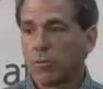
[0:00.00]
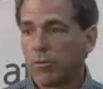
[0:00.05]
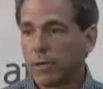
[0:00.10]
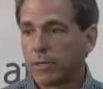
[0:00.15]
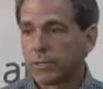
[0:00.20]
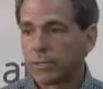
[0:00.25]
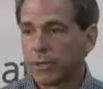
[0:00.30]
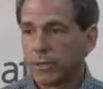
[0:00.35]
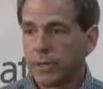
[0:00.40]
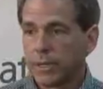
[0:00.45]

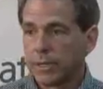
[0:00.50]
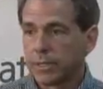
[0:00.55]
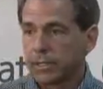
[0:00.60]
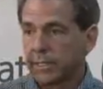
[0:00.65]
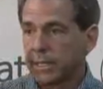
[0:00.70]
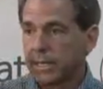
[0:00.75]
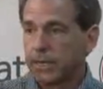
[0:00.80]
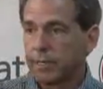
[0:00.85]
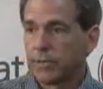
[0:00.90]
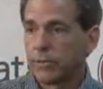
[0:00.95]
once on us,
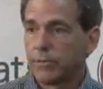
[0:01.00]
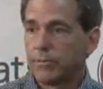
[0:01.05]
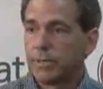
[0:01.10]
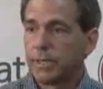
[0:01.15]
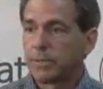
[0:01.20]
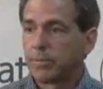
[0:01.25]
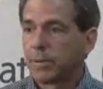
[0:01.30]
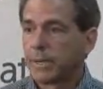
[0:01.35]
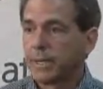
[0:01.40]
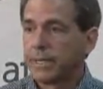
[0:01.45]
they had two
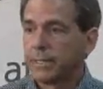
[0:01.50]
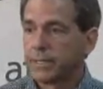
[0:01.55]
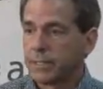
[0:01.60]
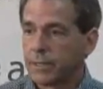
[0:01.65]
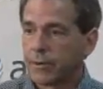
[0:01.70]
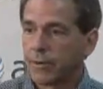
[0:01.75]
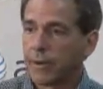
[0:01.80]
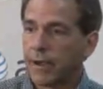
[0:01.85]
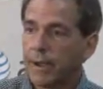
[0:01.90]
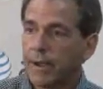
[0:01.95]
big plays
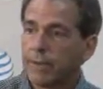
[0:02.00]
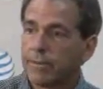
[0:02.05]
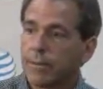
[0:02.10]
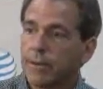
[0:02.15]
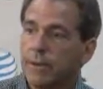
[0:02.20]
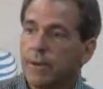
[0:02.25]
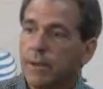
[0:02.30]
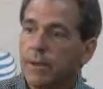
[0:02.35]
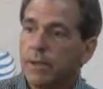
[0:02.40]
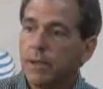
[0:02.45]
in a drive.
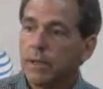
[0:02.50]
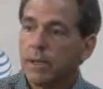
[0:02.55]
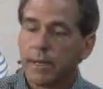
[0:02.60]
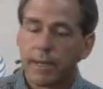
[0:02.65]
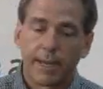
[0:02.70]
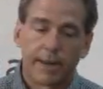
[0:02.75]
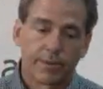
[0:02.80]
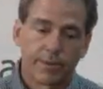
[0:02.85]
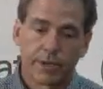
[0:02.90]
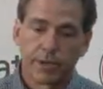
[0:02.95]

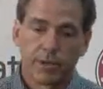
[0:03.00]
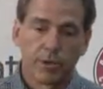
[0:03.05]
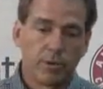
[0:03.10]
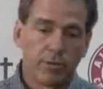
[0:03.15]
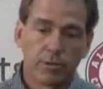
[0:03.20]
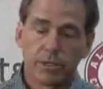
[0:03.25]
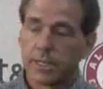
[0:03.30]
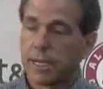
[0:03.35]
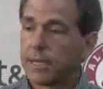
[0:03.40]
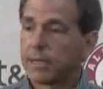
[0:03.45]
And I don't care
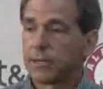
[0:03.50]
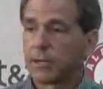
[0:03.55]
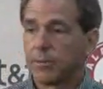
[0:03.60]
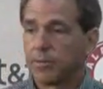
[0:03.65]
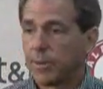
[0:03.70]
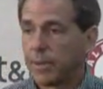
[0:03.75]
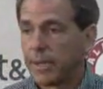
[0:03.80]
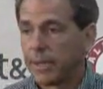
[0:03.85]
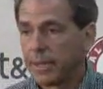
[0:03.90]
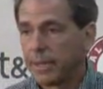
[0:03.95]
who was out there
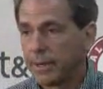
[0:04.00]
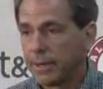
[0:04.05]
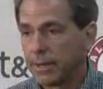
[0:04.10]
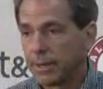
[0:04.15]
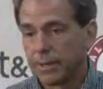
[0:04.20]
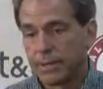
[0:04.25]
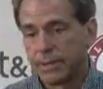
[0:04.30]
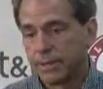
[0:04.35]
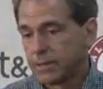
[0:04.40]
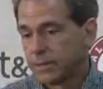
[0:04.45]
playing,
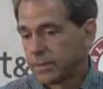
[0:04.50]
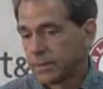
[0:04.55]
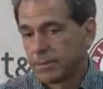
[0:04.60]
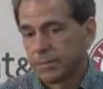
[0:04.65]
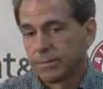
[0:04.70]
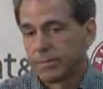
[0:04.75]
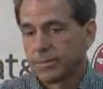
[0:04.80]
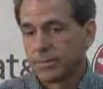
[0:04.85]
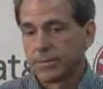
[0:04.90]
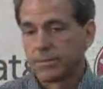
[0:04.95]
it's
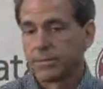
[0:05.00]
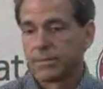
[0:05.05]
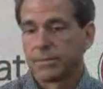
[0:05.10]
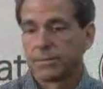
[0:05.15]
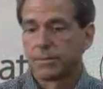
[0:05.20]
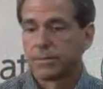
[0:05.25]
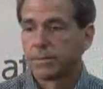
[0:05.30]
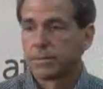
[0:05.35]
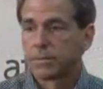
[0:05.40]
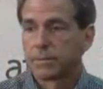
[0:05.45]

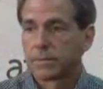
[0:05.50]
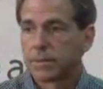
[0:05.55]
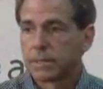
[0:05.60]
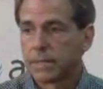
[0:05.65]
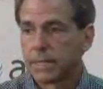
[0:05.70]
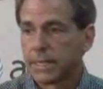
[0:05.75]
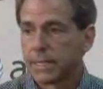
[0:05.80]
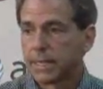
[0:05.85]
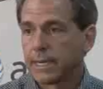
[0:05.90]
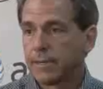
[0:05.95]

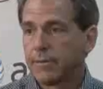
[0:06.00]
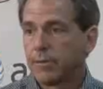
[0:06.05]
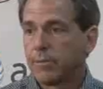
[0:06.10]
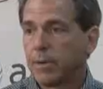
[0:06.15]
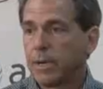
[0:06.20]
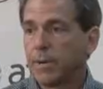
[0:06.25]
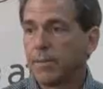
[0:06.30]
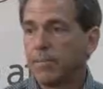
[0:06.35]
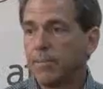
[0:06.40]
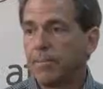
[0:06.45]
can't give them
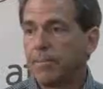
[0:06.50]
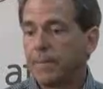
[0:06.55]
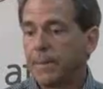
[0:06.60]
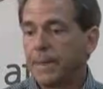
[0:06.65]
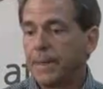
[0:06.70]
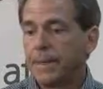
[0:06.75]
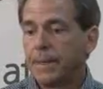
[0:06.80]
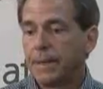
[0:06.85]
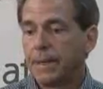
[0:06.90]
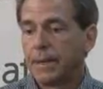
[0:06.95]
up.
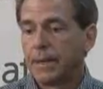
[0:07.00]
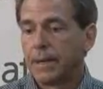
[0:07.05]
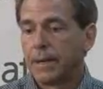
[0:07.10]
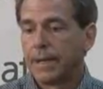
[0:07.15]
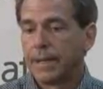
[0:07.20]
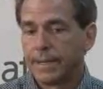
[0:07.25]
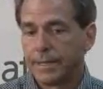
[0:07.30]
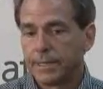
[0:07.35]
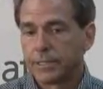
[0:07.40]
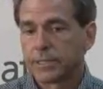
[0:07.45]

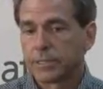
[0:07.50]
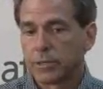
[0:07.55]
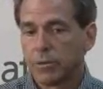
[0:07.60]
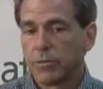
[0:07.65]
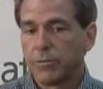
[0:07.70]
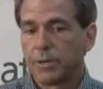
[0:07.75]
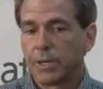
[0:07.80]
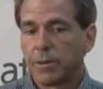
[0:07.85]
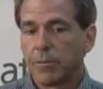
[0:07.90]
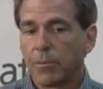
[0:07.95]
And it's
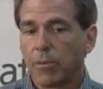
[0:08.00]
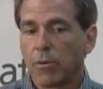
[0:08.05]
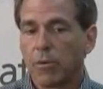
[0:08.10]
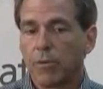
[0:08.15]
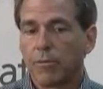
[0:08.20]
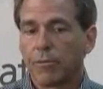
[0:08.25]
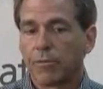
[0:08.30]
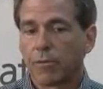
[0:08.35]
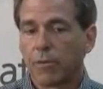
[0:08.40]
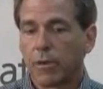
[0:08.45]
going to be
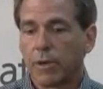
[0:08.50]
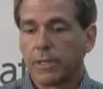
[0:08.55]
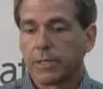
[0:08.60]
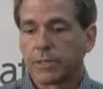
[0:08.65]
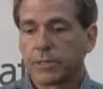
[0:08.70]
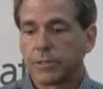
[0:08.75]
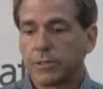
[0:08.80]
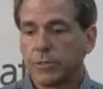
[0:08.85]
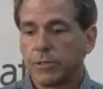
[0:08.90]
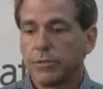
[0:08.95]
important for
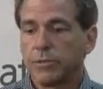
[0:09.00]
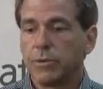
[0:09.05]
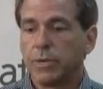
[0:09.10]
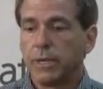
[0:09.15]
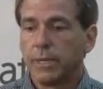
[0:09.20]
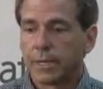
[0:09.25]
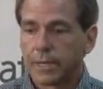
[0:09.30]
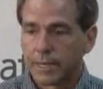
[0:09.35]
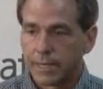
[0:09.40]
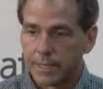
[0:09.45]
us to
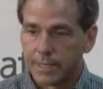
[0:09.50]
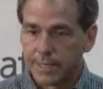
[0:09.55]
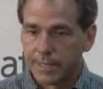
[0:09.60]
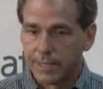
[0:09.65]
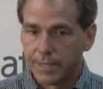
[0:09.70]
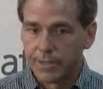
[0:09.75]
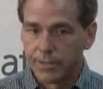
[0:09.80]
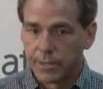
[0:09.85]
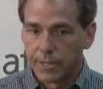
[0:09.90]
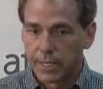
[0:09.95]

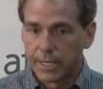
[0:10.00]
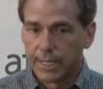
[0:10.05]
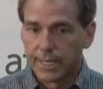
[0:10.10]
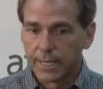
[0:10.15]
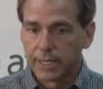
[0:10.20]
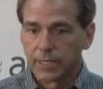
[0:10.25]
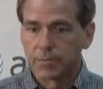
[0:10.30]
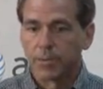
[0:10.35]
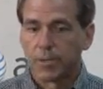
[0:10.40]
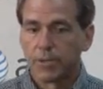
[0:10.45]
continue to get
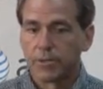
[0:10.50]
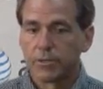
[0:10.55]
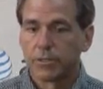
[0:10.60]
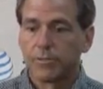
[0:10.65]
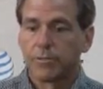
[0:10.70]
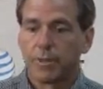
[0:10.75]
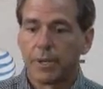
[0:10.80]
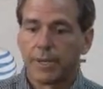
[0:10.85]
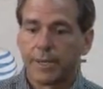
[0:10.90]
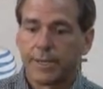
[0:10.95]

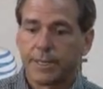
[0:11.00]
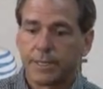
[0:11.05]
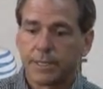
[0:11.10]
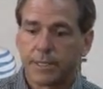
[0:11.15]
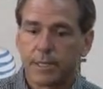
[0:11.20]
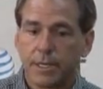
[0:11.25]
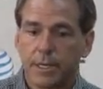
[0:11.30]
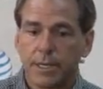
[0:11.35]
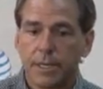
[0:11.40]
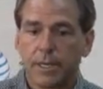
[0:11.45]
explosive plays,
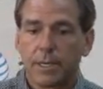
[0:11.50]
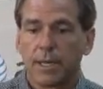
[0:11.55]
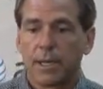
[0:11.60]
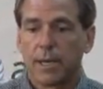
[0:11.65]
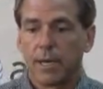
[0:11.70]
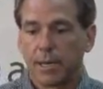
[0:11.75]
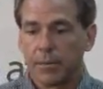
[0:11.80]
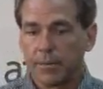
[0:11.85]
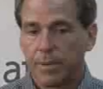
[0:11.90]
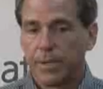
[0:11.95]

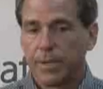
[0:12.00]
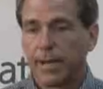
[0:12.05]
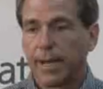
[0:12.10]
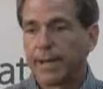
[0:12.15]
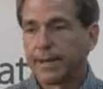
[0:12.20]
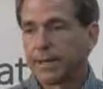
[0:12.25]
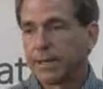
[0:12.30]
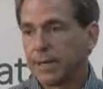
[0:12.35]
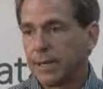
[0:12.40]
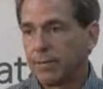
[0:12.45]
but
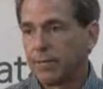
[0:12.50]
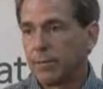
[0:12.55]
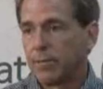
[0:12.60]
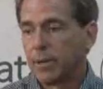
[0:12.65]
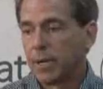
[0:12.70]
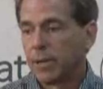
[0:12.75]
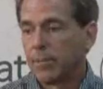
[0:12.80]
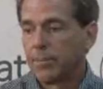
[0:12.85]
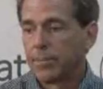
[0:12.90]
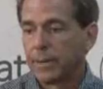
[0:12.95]
not to give them
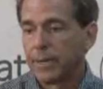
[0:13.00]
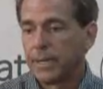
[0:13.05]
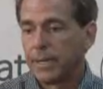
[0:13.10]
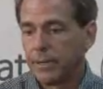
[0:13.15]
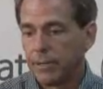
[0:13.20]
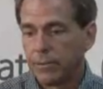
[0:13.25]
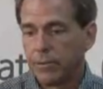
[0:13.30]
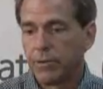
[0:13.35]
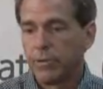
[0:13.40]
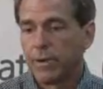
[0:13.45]
up.
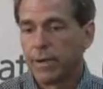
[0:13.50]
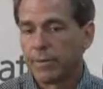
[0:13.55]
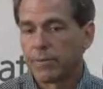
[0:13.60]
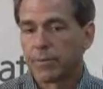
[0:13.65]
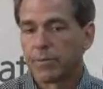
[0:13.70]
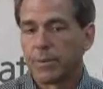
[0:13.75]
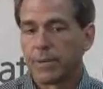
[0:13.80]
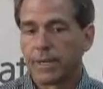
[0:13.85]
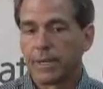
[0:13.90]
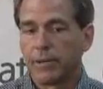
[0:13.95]
And you do have
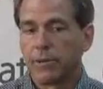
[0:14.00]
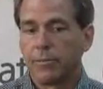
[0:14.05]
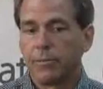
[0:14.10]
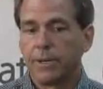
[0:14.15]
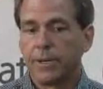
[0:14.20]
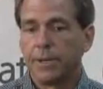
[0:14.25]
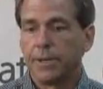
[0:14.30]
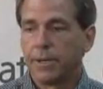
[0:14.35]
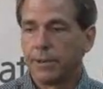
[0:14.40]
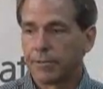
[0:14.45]
to play a little
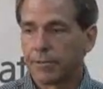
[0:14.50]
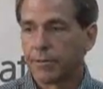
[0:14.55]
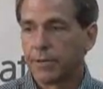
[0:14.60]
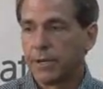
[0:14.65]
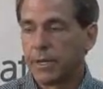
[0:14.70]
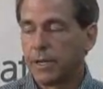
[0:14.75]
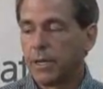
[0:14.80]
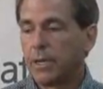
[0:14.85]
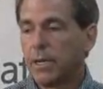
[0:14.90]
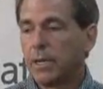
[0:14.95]
bit different.